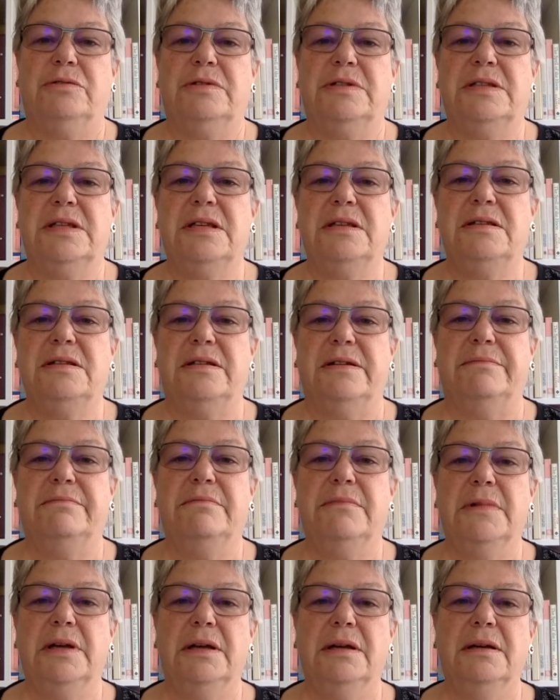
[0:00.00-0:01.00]

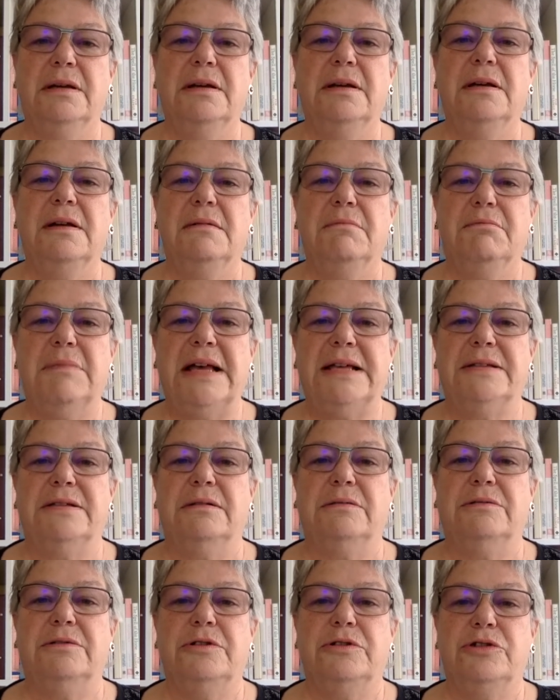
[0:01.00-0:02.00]
system,
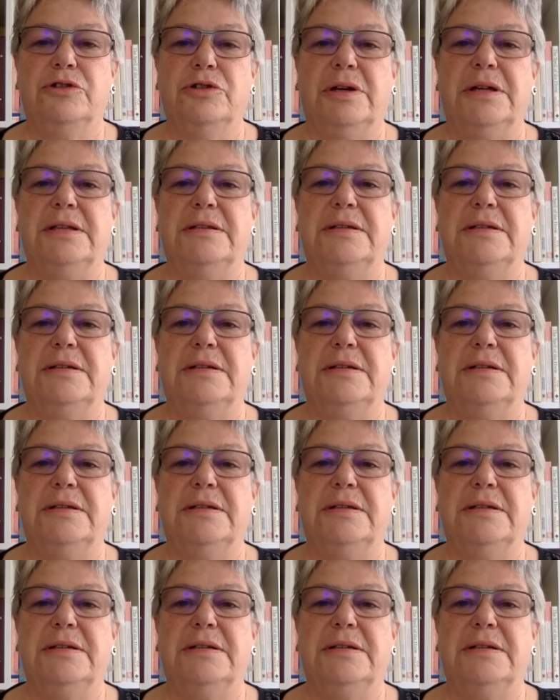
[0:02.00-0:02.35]
muscles, joints,